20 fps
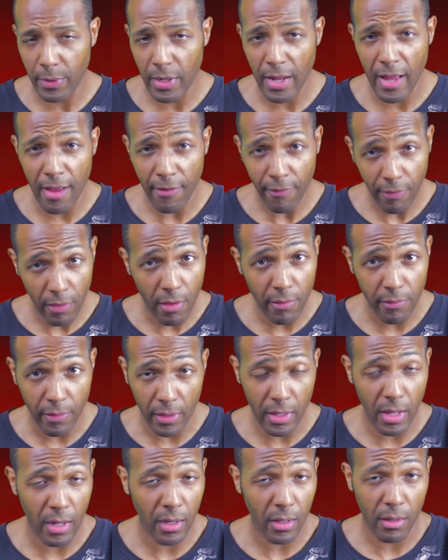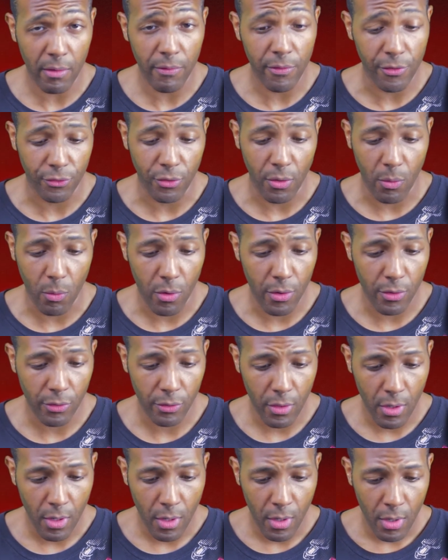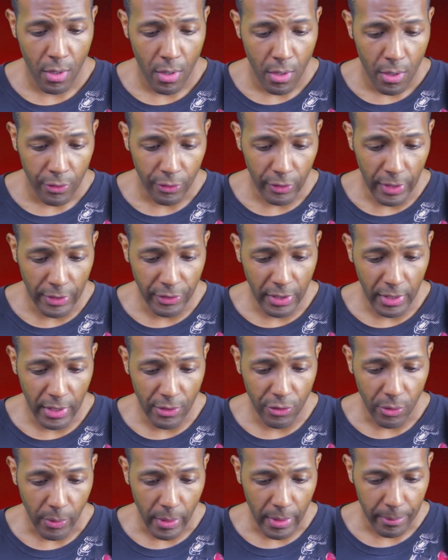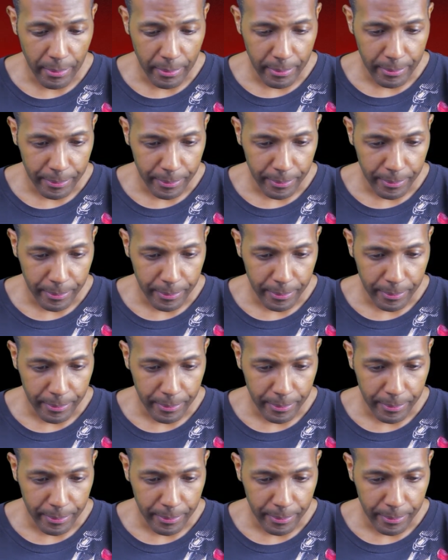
but I have love a lot of love for Star Wars. So let's get into it.